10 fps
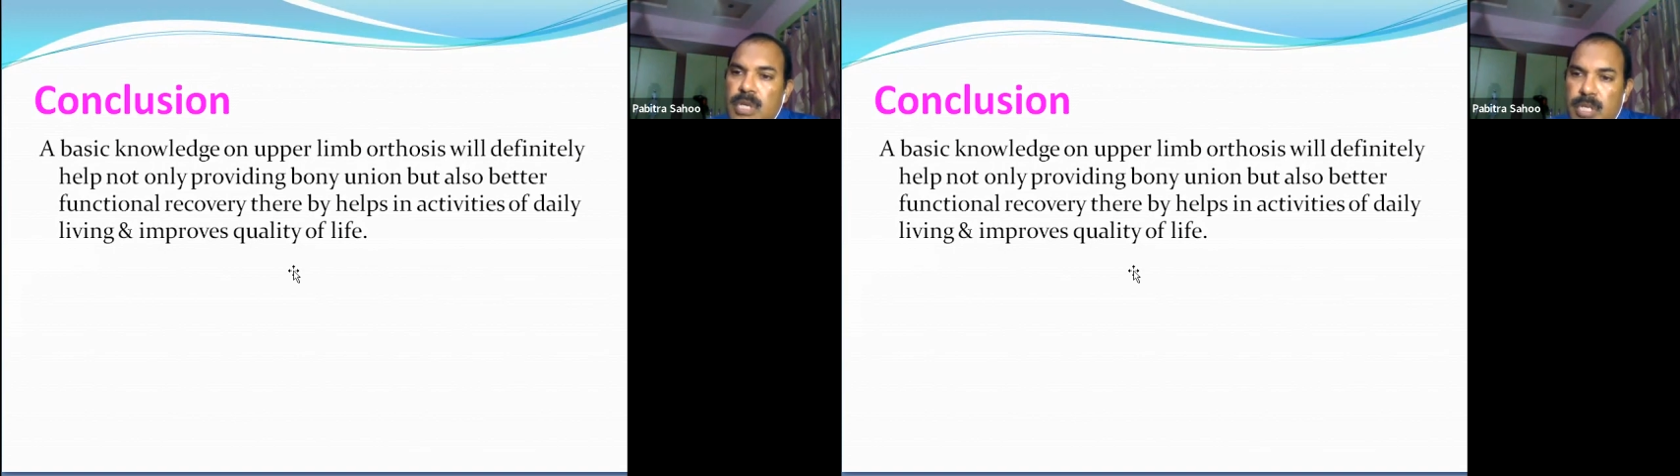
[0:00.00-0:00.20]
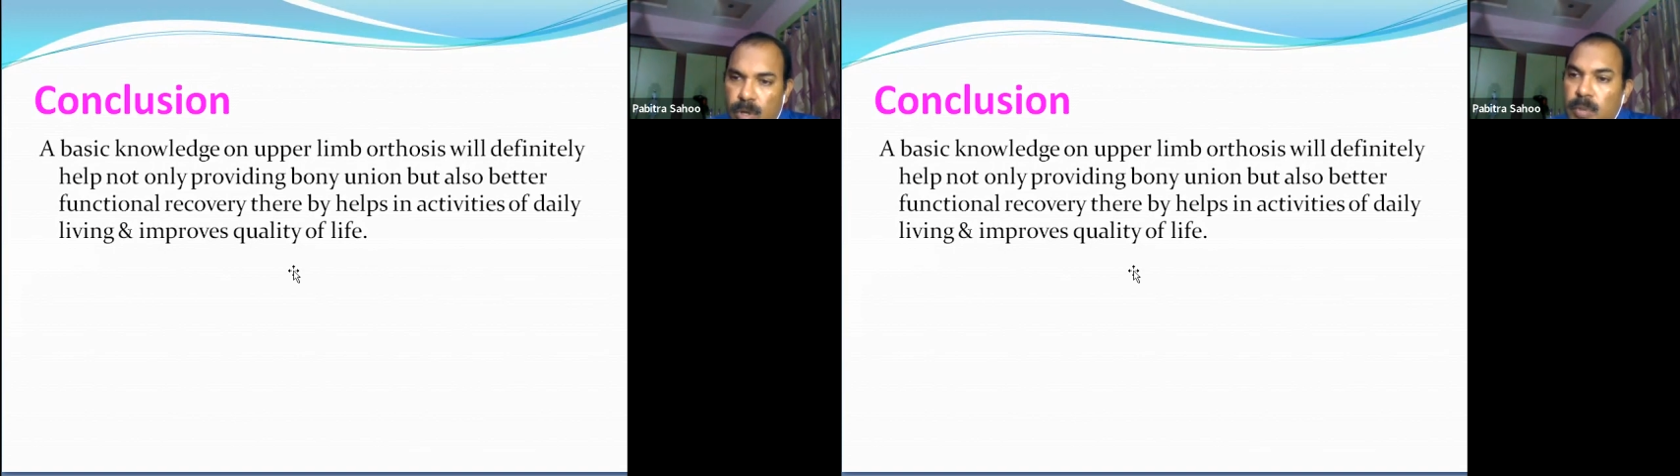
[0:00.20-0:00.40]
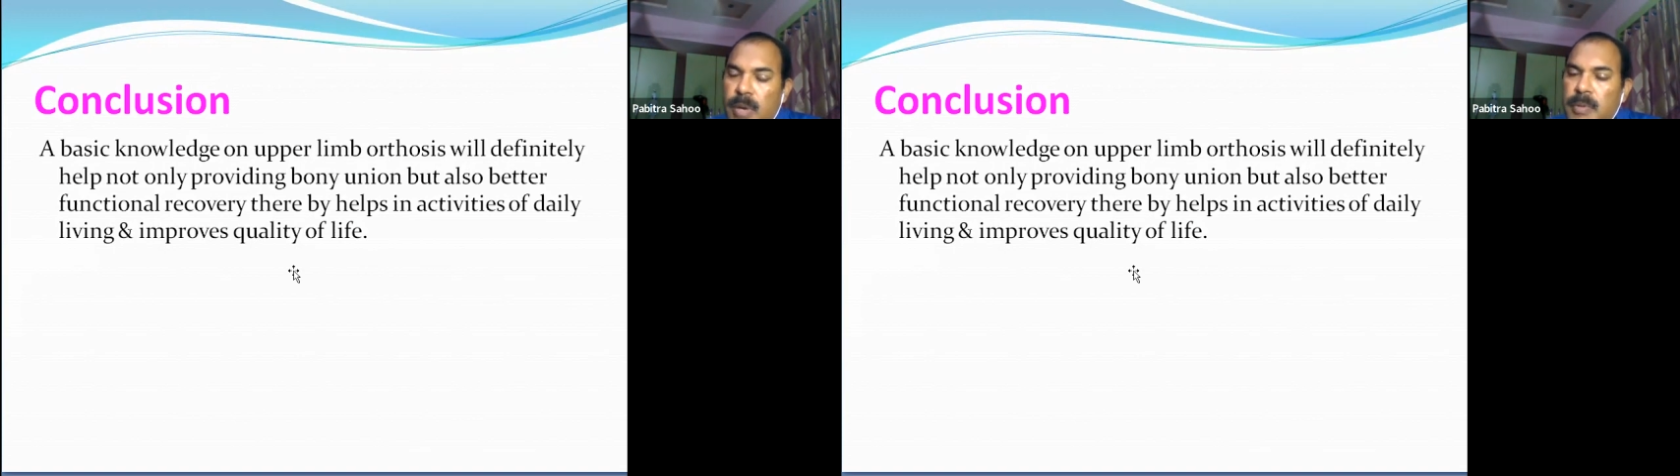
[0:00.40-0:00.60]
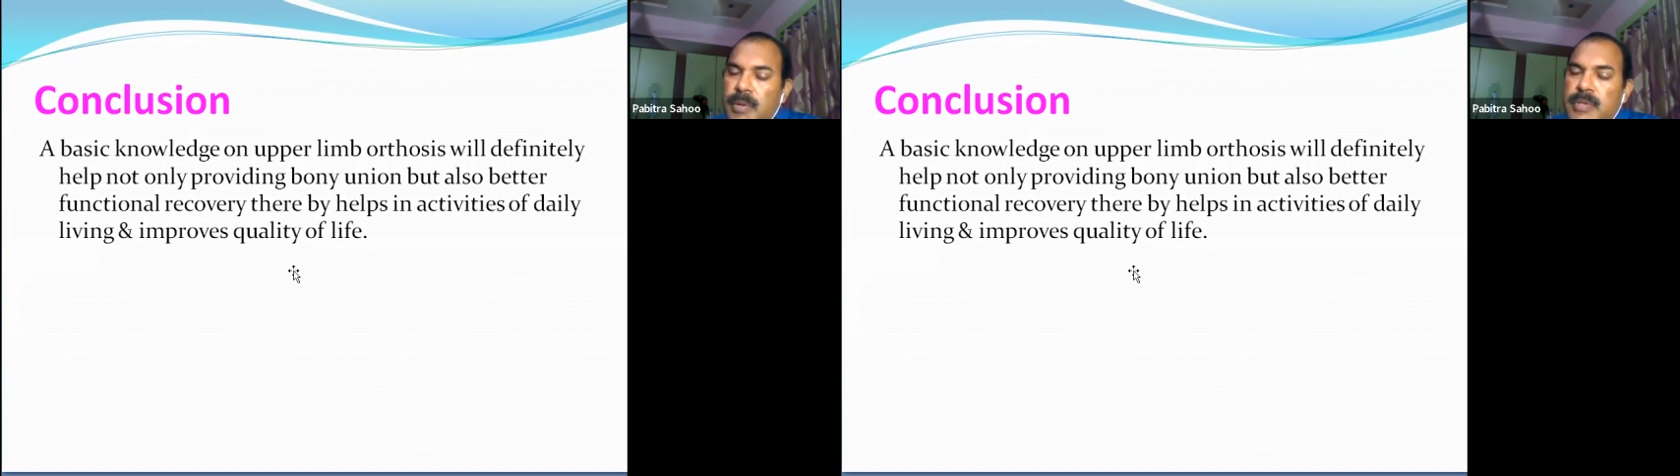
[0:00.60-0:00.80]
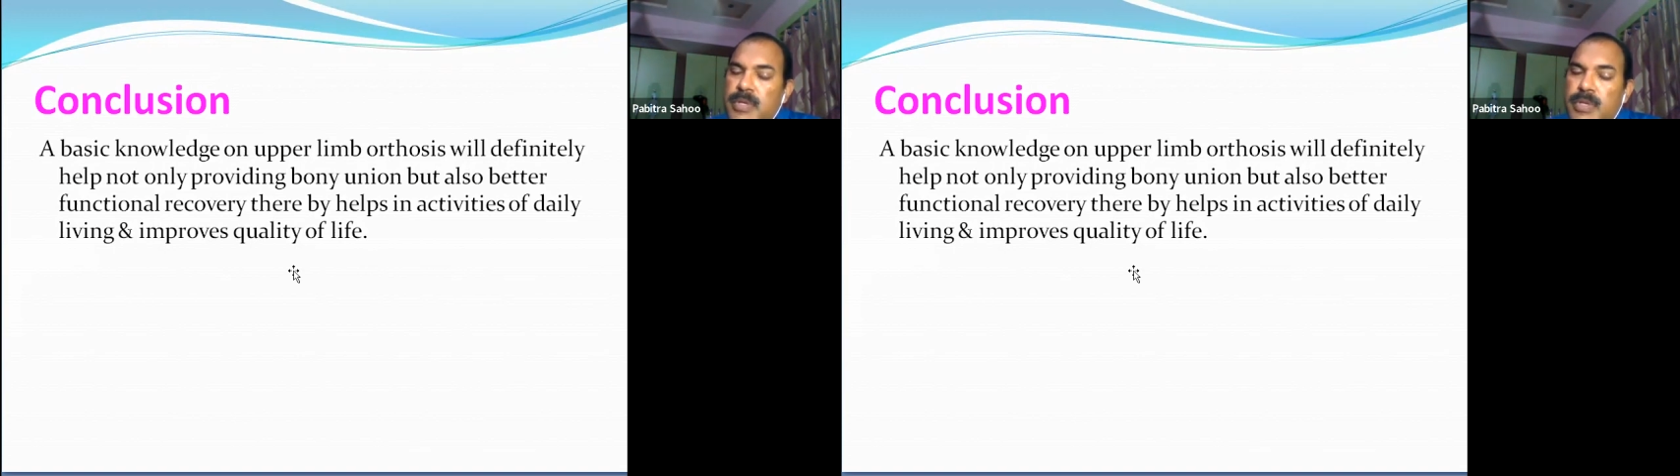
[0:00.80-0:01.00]
It will be
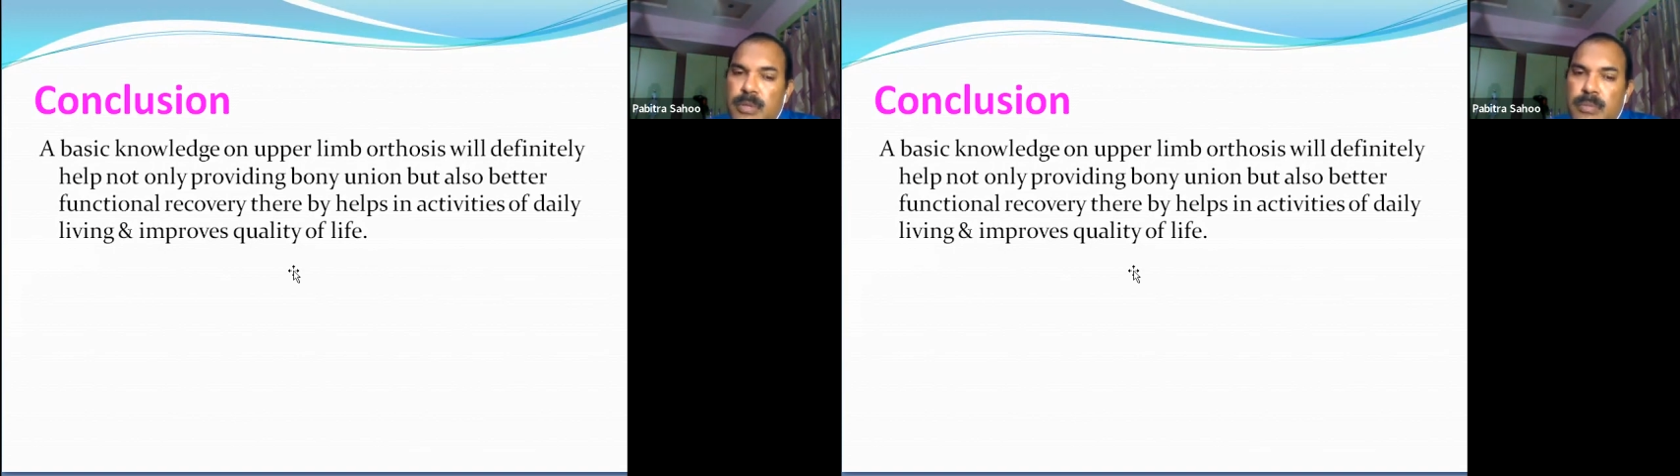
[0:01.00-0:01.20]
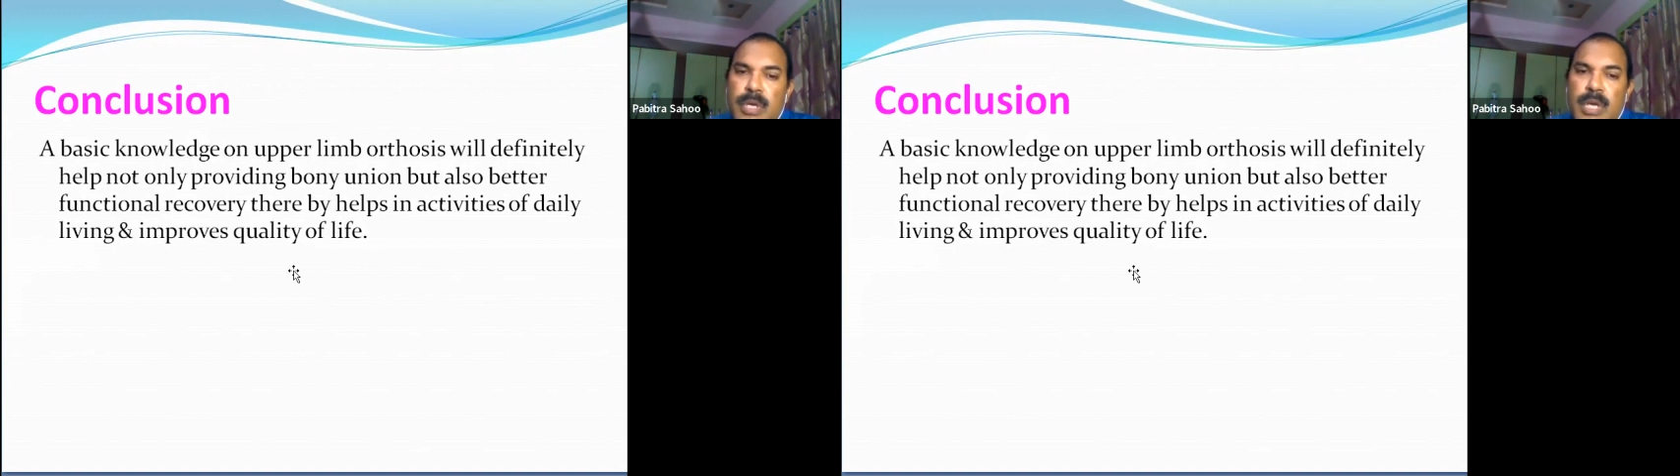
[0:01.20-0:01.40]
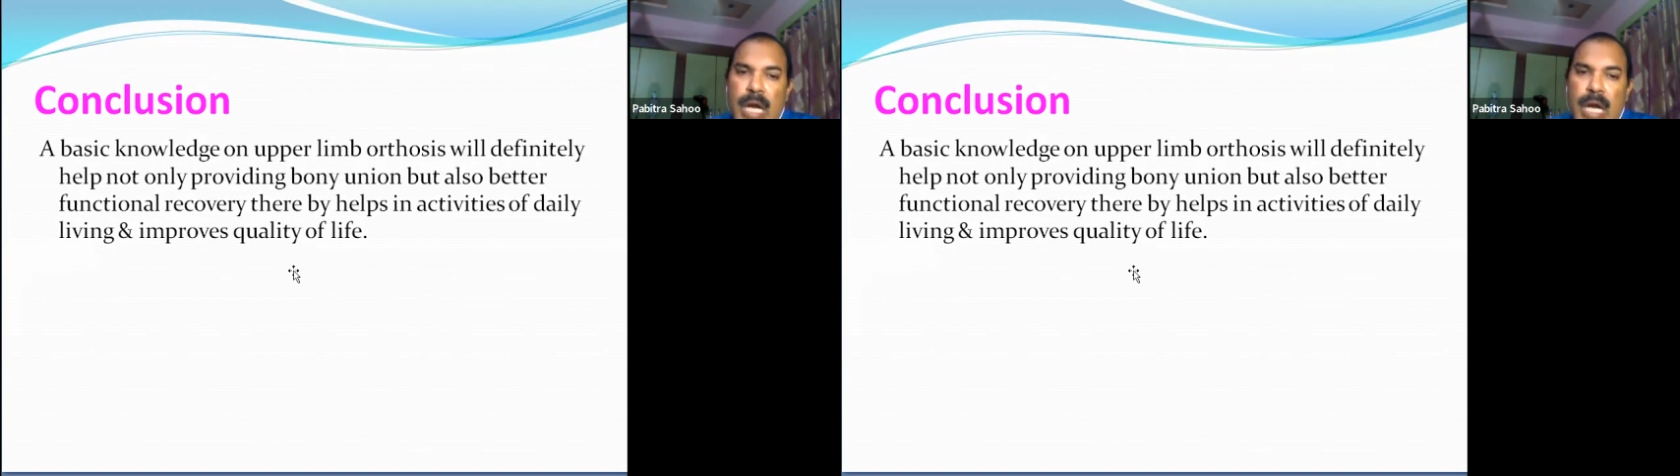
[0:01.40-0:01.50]
available on YouTube